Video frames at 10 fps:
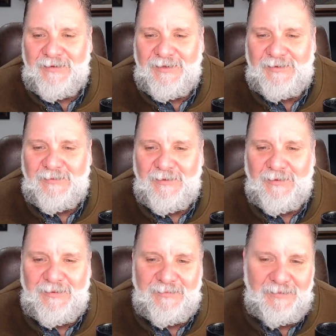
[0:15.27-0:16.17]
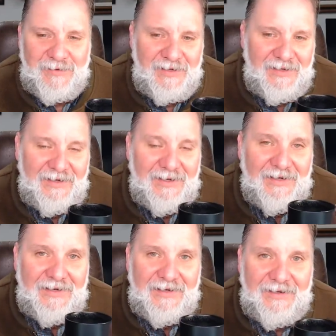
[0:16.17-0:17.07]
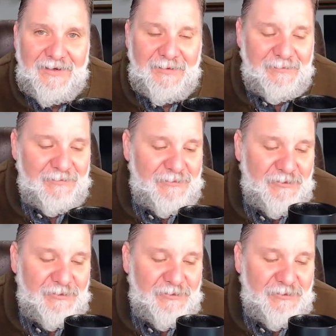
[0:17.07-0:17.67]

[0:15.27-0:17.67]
this morning.